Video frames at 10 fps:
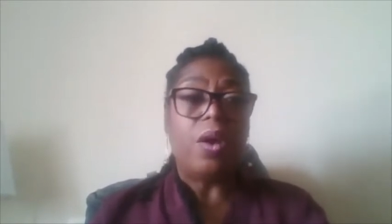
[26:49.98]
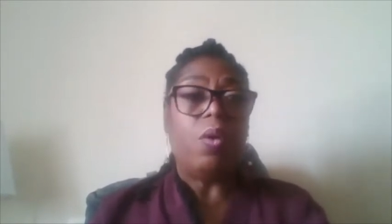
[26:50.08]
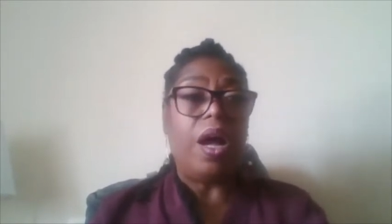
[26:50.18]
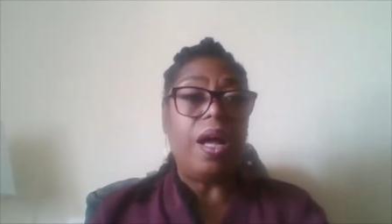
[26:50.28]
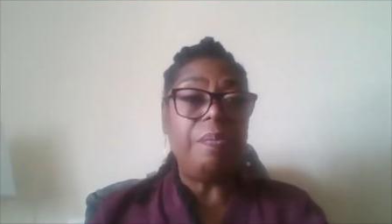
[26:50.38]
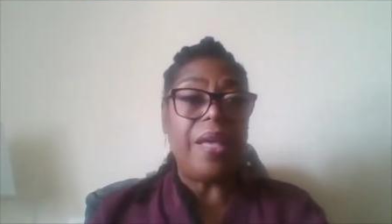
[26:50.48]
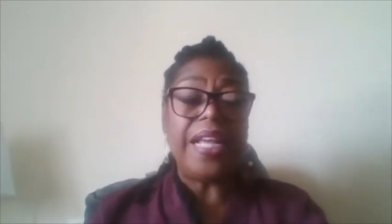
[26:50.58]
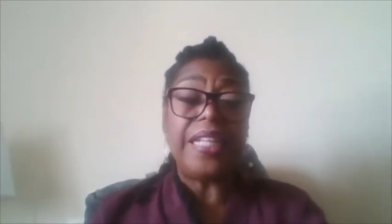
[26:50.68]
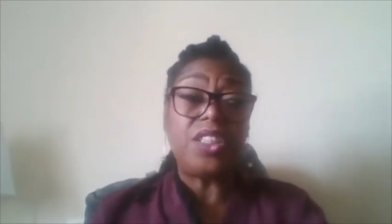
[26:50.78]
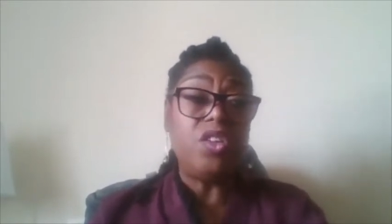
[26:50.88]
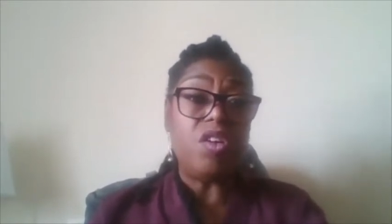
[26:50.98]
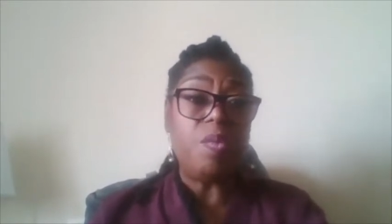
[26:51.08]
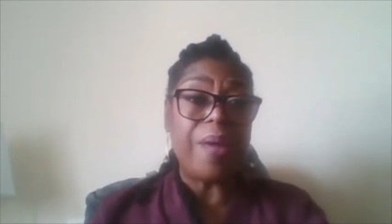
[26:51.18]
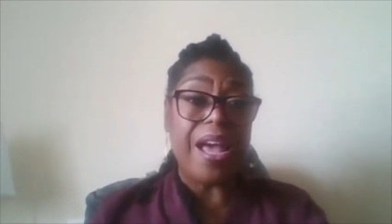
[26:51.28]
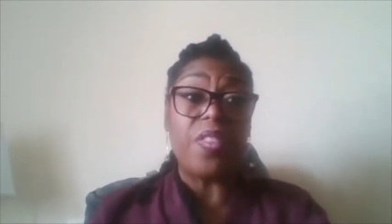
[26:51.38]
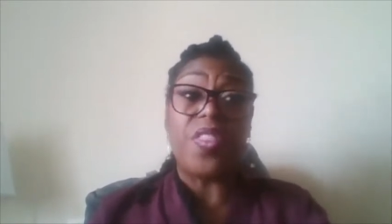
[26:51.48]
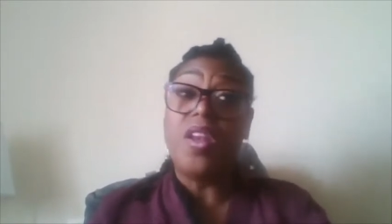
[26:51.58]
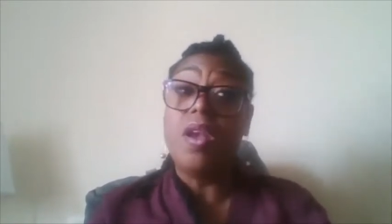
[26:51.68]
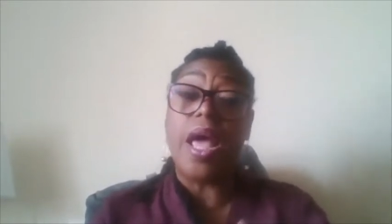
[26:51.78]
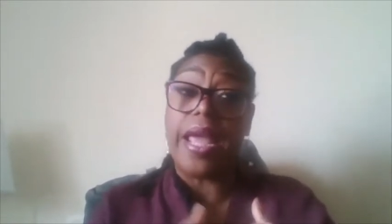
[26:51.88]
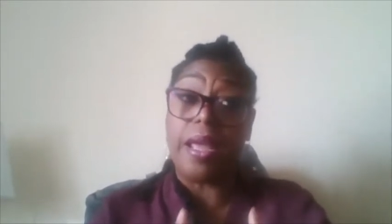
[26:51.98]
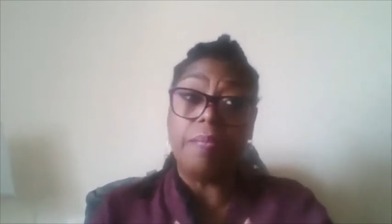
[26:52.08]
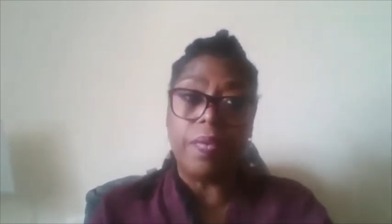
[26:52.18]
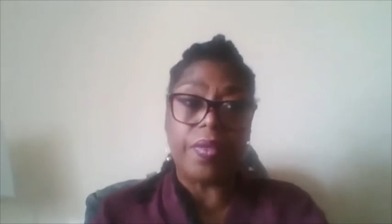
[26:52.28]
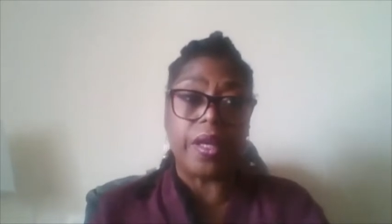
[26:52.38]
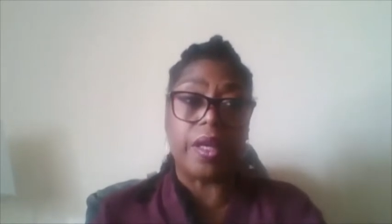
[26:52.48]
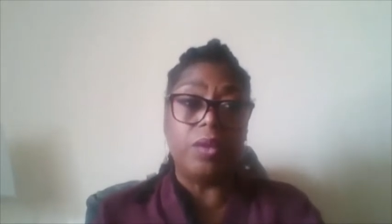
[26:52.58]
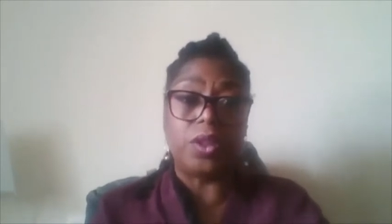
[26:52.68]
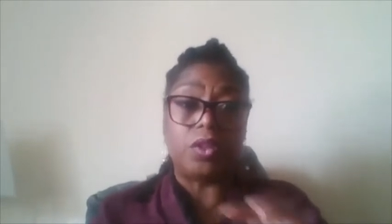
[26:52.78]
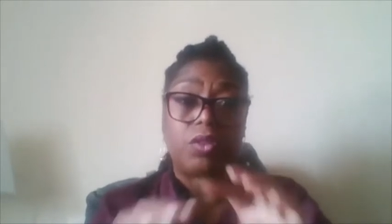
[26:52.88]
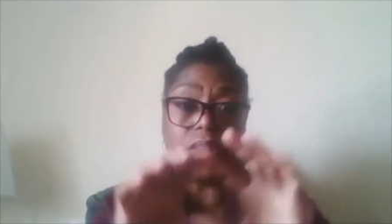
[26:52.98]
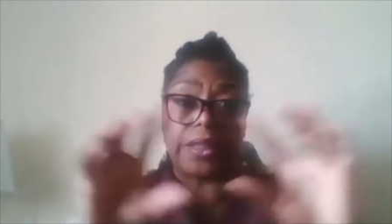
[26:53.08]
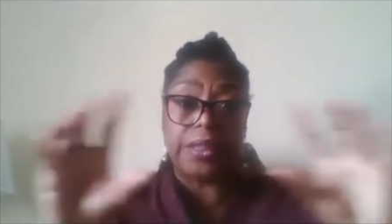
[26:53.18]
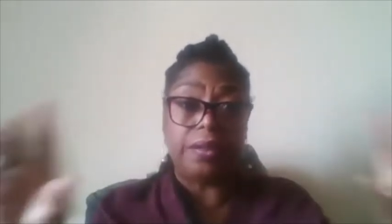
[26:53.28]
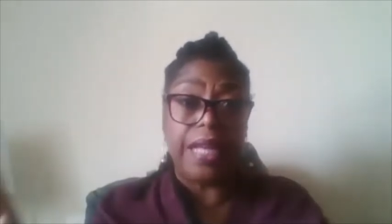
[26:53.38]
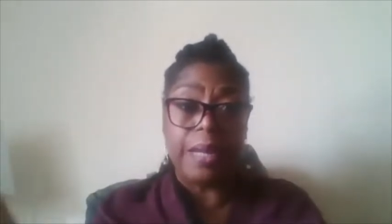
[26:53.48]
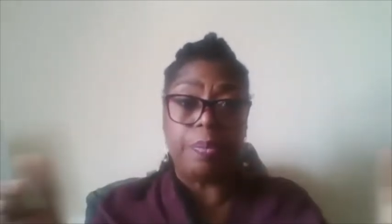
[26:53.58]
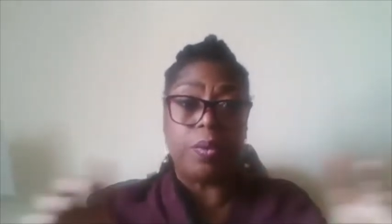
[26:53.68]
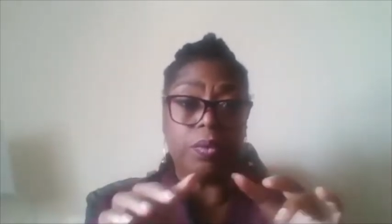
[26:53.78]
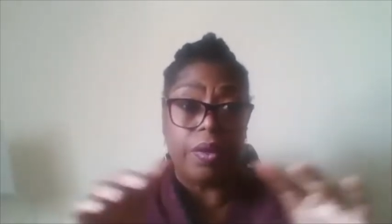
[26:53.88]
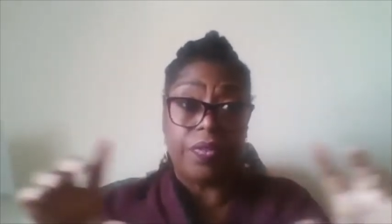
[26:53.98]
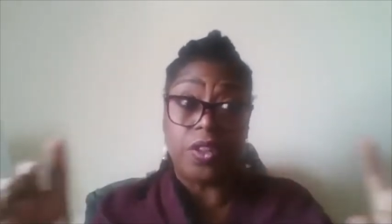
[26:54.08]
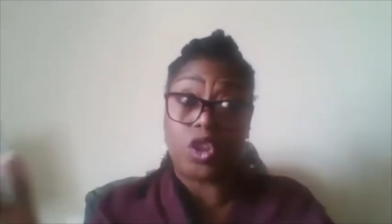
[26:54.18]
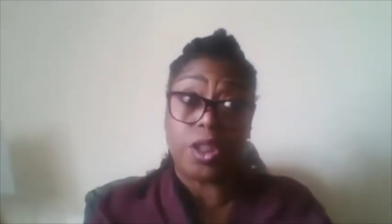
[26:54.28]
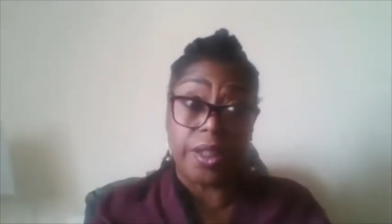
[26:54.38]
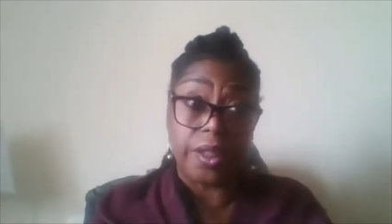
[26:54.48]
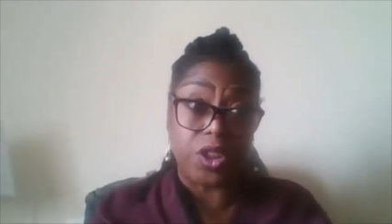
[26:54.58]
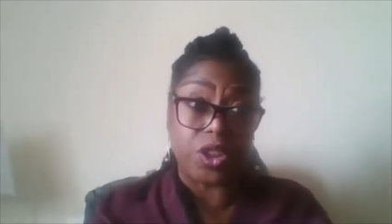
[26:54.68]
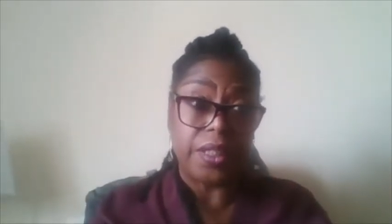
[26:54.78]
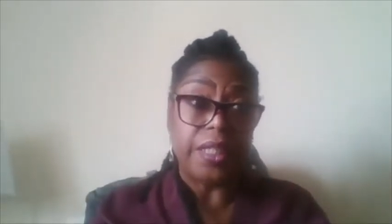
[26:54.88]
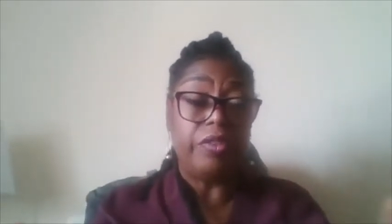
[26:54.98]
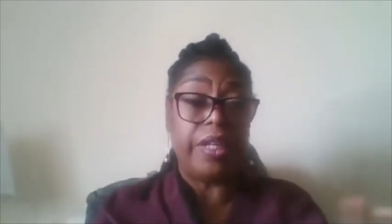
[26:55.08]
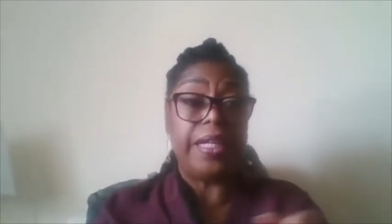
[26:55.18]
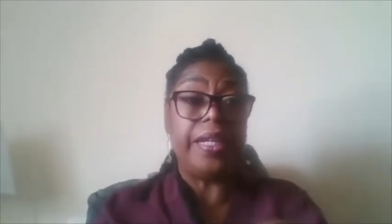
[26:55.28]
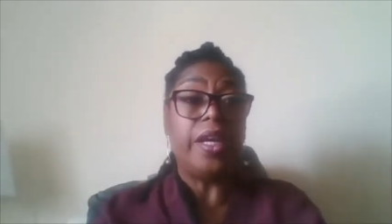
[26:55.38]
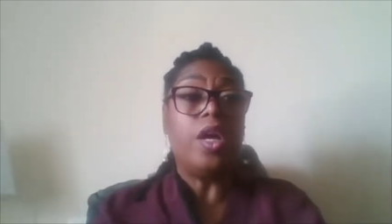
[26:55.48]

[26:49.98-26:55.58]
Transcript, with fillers: Um, it's not about the name that goes across the label of the church, really.